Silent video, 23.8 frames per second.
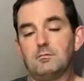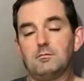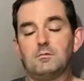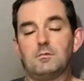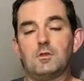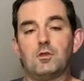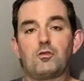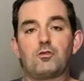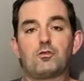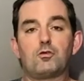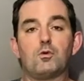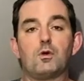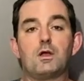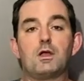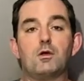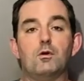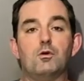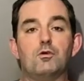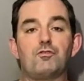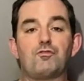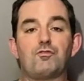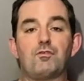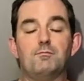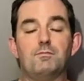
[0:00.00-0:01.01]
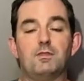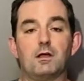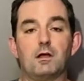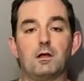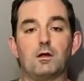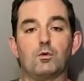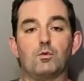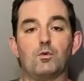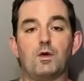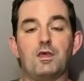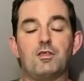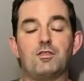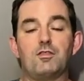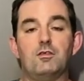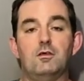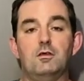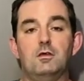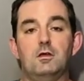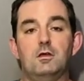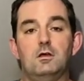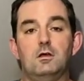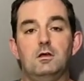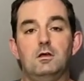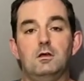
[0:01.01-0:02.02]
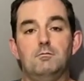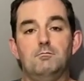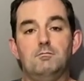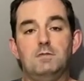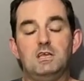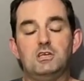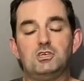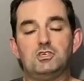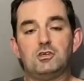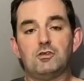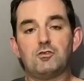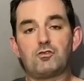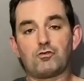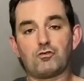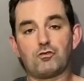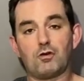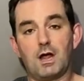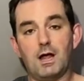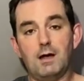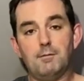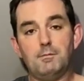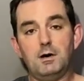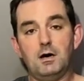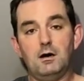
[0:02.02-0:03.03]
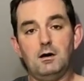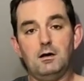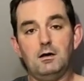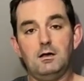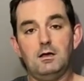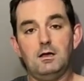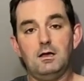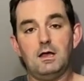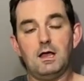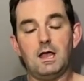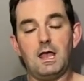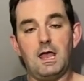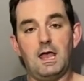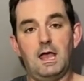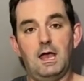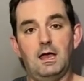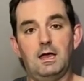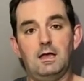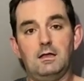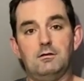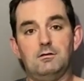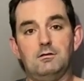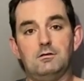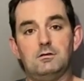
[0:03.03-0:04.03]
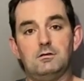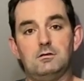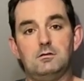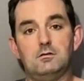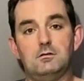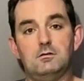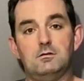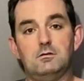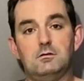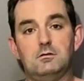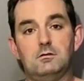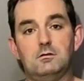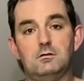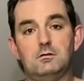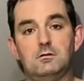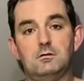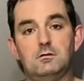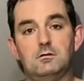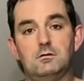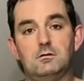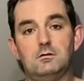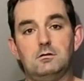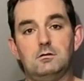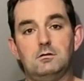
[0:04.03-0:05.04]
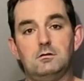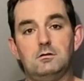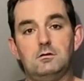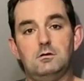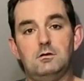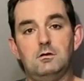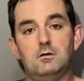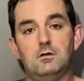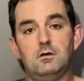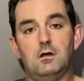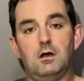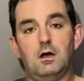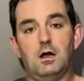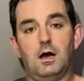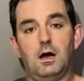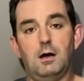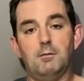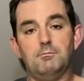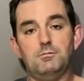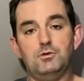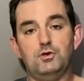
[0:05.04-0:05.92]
the story goes from there with Meesh's grandma and um,